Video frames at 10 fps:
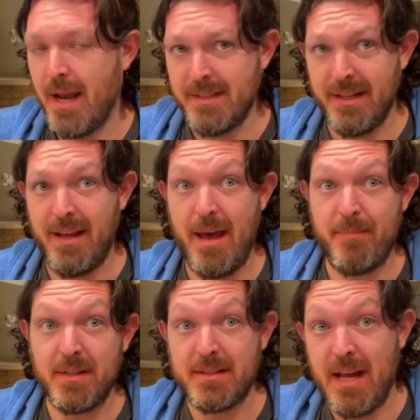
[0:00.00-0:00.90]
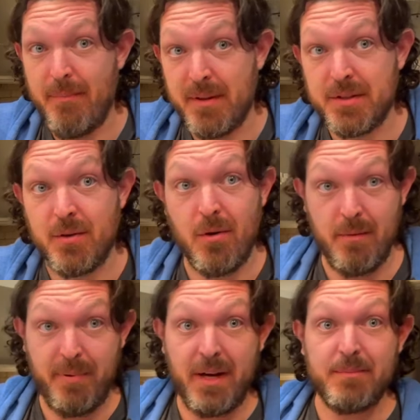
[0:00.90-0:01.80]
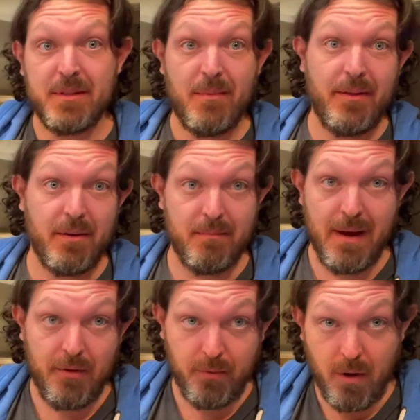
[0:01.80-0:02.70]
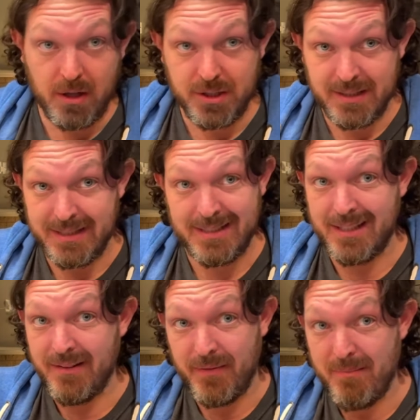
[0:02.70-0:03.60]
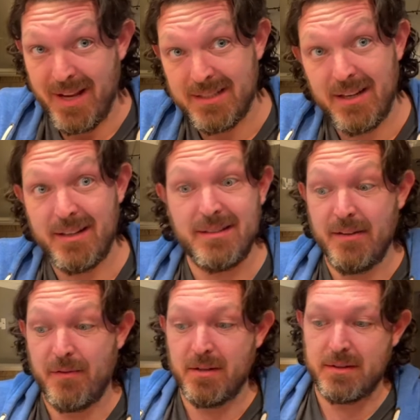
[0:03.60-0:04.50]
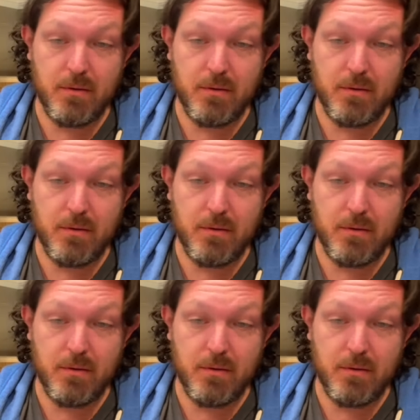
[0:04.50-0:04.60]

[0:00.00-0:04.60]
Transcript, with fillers: I did happen to stop at the store and pick up some other mouthwashes to see if it makes any difference.